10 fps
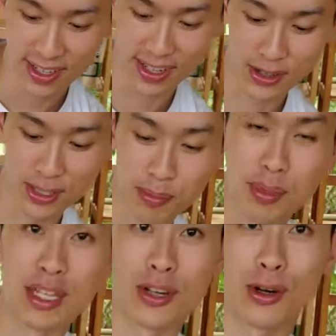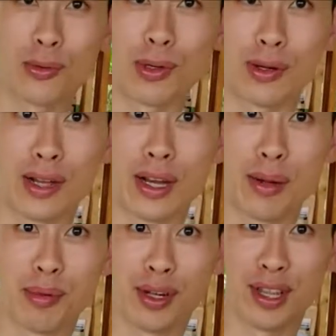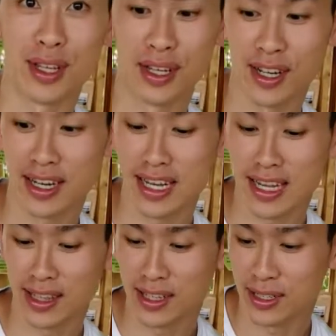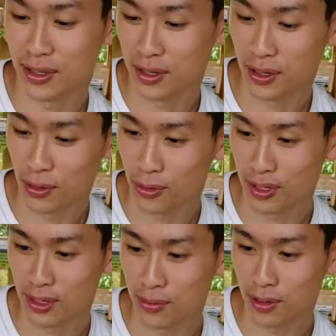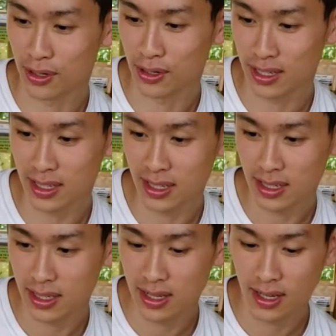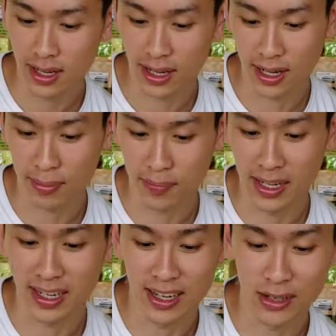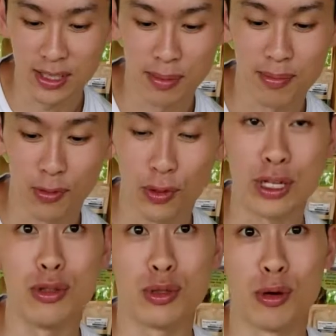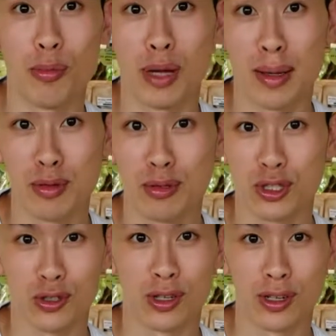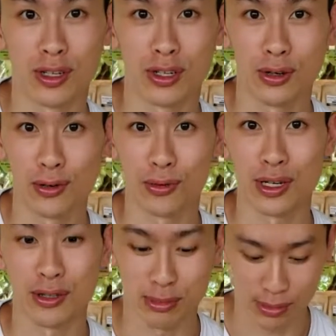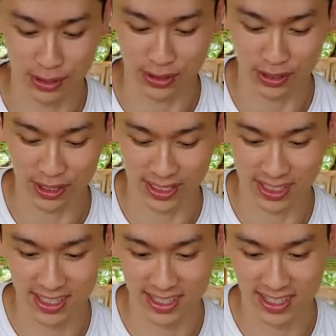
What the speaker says: Here's the beaker. We're gonna put the honey and the coconut water in. And here's a reusable bamboo straw. Reusable straws.